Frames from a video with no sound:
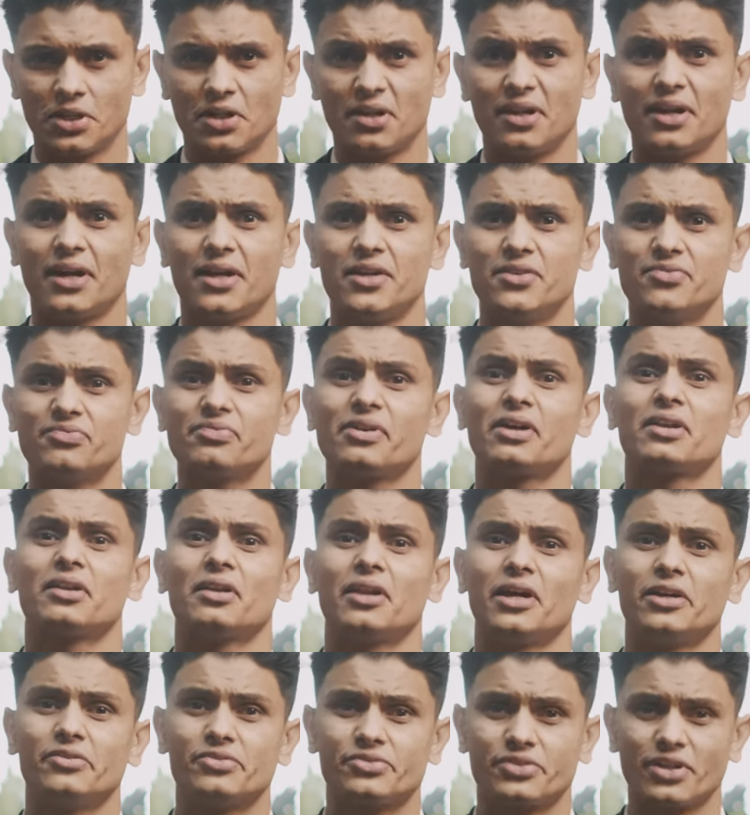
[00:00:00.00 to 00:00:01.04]
a life and a
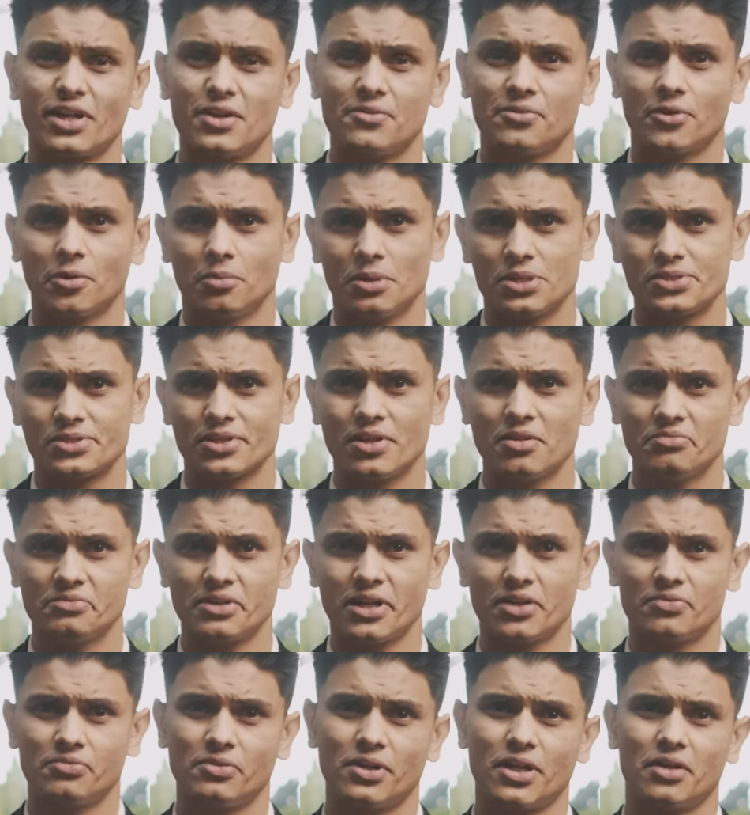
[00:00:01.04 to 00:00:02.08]
lifestyle for myself
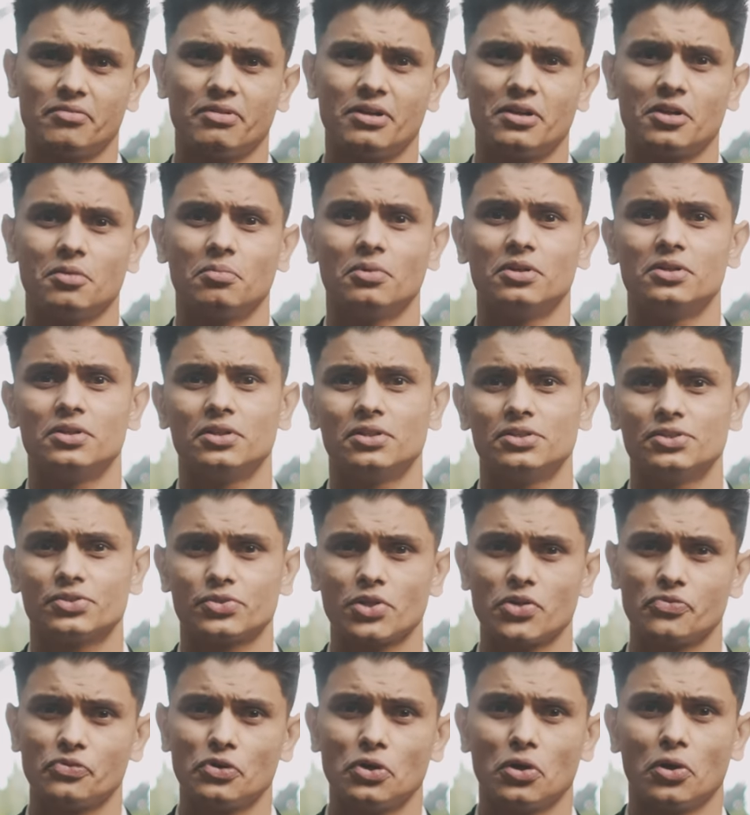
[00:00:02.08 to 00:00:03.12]
that would have had abundance
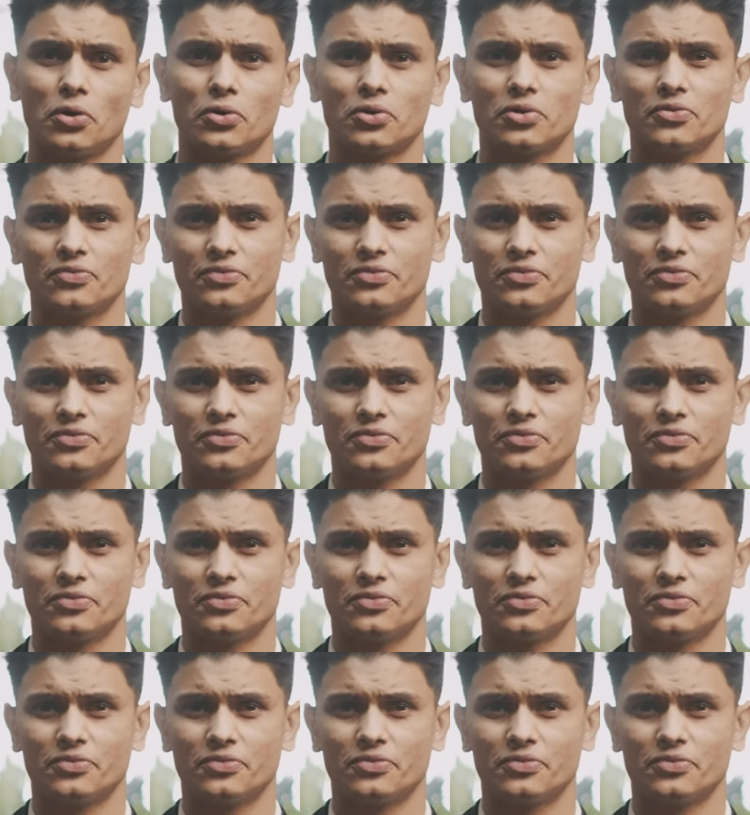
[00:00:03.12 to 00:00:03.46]
of a lot of